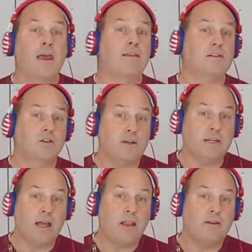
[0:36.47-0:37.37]
The
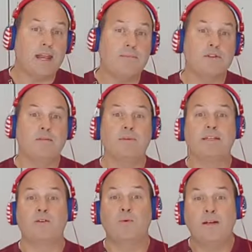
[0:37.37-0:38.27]
screen color depth should
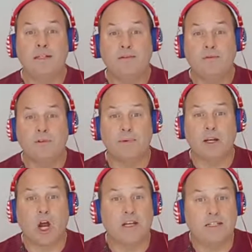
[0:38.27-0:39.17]
be
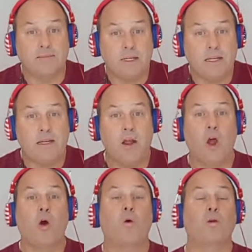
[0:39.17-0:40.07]
24-bit RGB
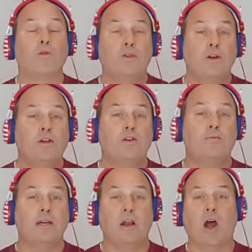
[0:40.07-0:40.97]
or
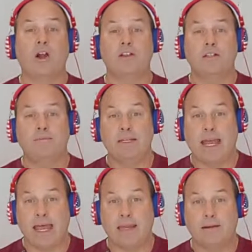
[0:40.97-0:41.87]
32-bit
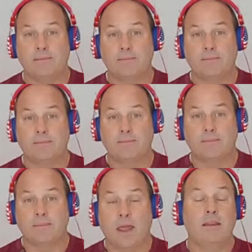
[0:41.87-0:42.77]
RGBA.
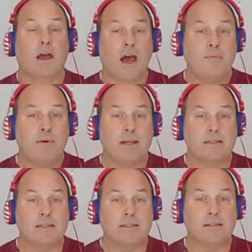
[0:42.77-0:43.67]
The operating
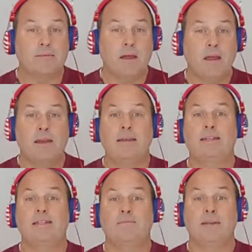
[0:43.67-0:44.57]
system
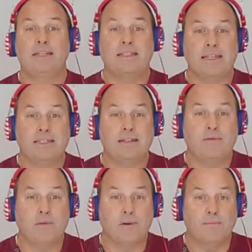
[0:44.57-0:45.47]
needs to be
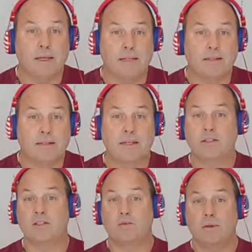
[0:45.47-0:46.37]
64-bit,
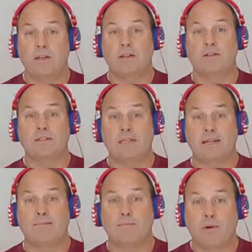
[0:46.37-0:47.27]
such as Windows
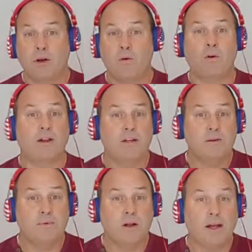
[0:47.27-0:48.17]
10 Pro or
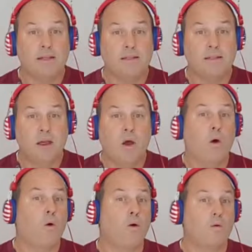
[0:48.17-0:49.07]
Enterprise,
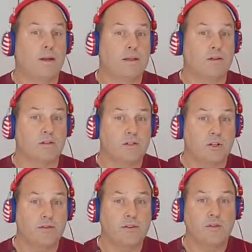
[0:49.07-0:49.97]
or Windows
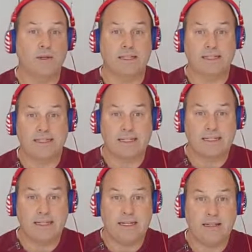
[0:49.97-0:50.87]
Server
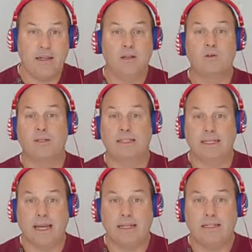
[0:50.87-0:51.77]
2016,
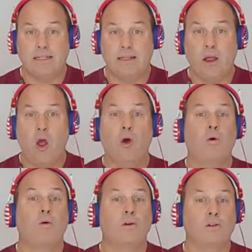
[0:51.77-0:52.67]
2019,
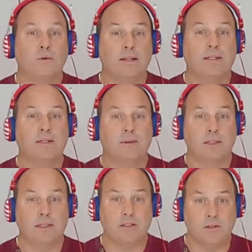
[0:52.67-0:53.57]
or
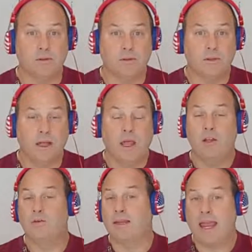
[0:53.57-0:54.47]
2022.
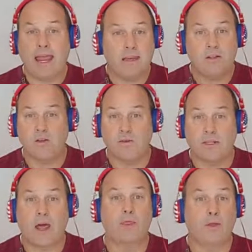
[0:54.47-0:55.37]
You can't use
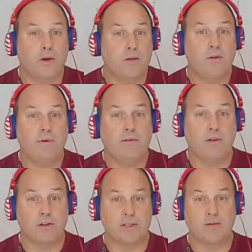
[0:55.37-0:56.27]
a 32-bit
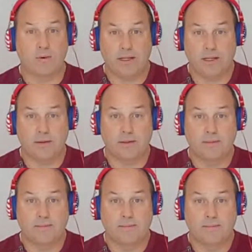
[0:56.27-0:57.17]
version of Windows.
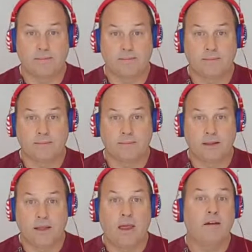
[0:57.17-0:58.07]

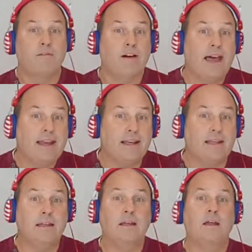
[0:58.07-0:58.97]

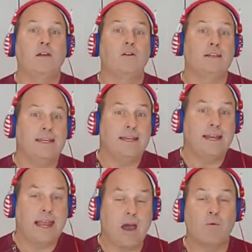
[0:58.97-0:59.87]
Finally, you'll need an
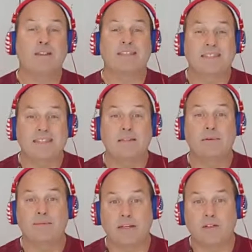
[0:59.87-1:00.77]
account with System
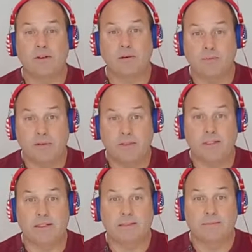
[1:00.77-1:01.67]
Administrator
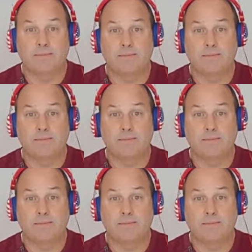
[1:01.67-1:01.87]
privileges.